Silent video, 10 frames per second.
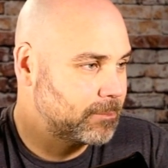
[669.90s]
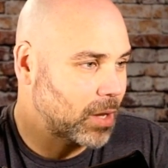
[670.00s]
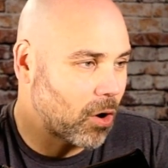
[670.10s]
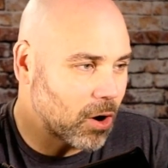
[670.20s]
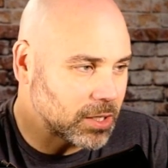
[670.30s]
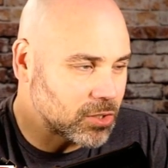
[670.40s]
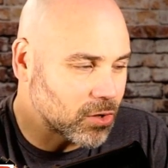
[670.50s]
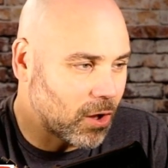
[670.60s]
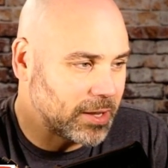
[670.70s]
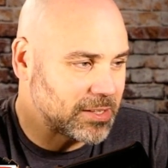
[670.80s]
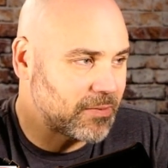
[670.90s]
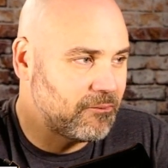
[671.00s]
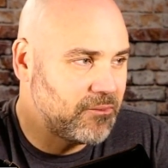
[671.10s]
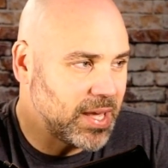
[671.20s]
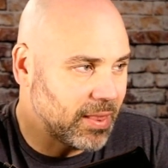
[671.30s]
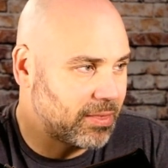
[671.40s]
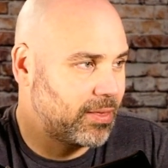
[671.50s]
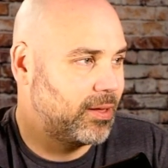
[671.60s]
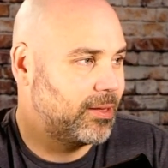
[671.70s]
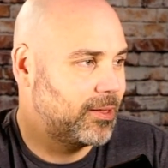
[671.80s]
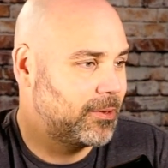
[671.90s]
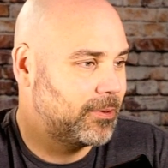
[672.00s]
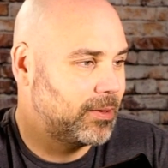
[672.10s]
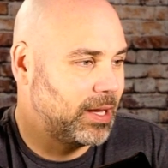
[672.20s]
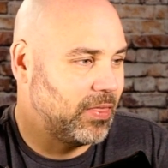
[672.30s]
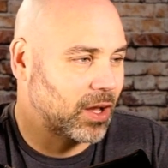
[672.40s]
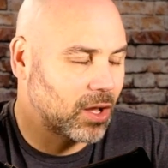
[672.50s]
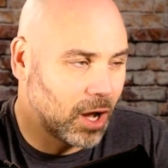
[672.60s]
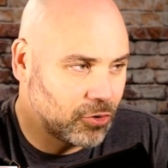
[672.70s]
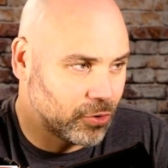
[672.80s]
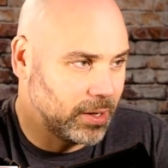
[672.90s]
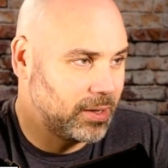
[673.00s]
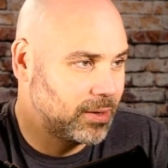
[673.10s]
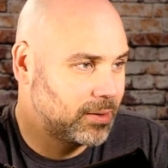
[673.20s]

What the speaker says: Arkansas is fifth in the country